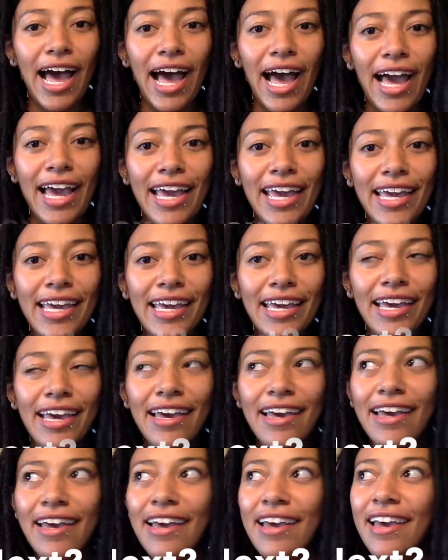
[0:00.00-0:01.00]
I
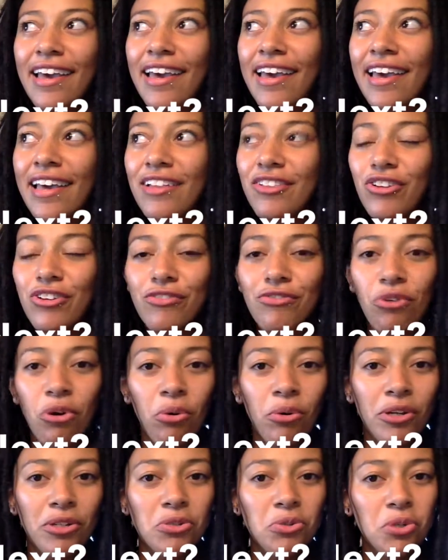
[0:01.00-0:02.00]
look
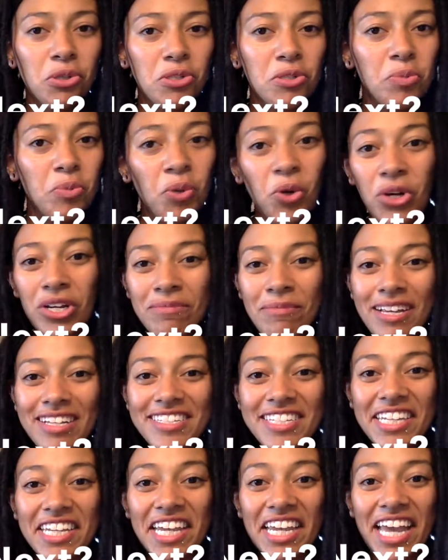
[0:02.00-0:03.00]
forward to exploring my
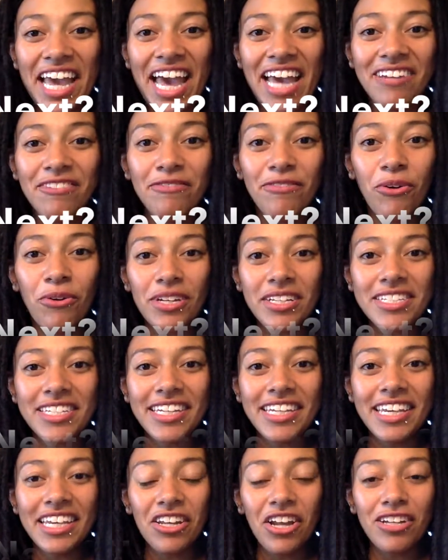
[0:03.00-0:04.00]
city and
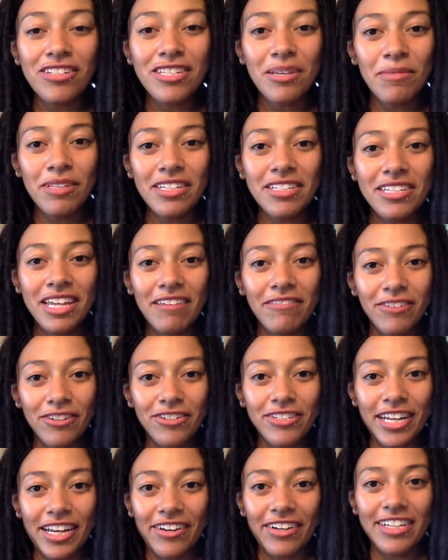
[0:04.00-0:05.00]
focusing in on some of these
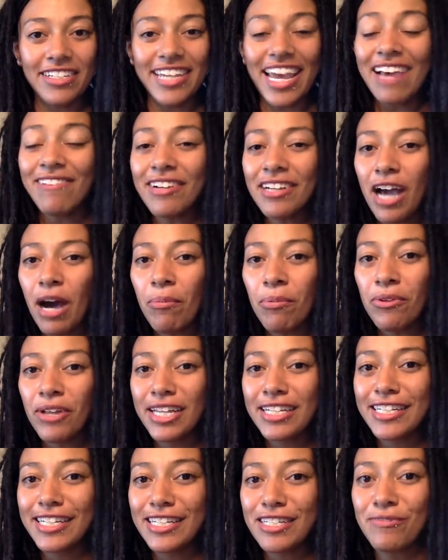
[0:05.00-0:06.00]
diverse areas. I have a couple
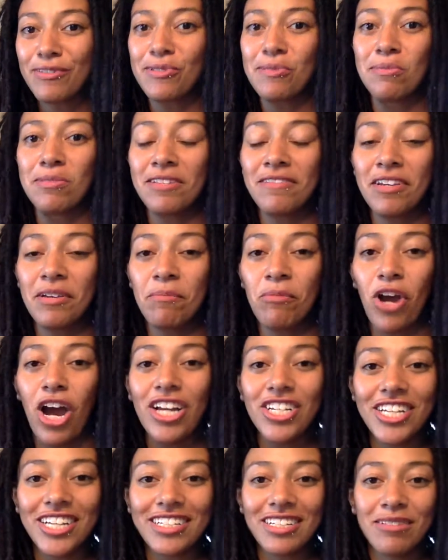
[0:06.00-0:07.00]
ideas for specific
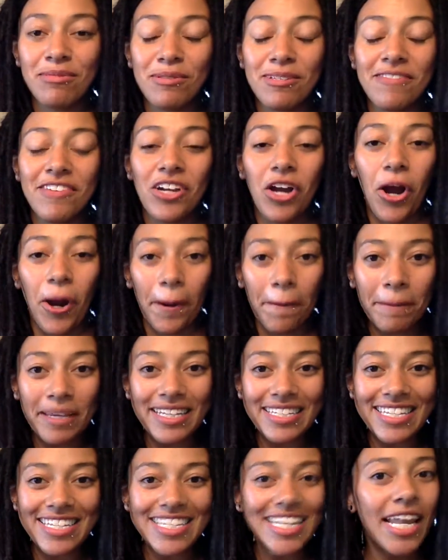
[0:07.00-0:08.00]
projects and specific art
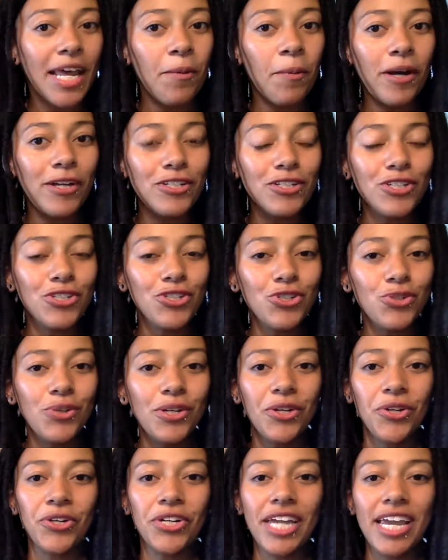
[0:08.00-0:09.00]
pieces that I want to do
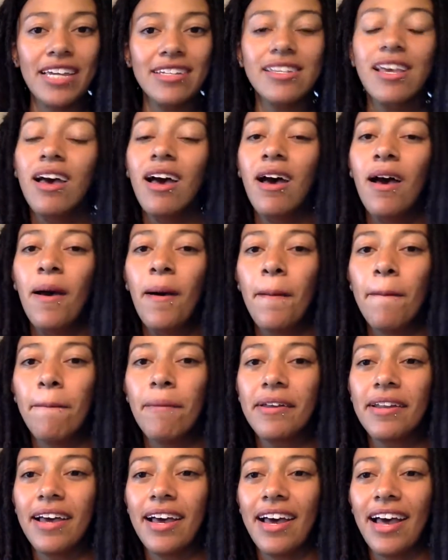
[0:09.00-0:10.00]
and create,
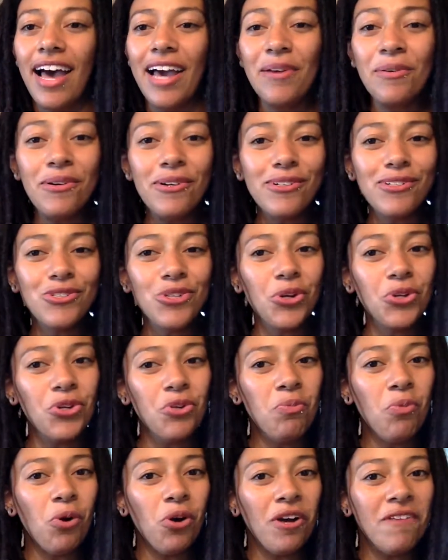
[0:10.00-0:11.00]
but uh, I will show you
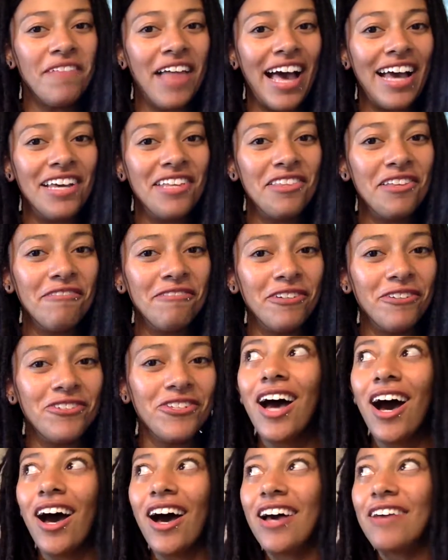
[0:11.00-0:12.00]
more of that in the
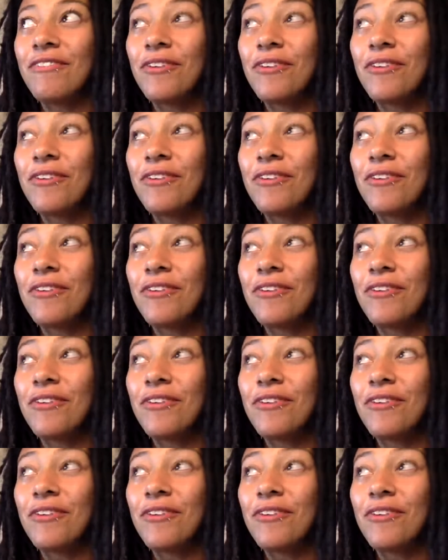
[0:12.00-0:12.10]
future. If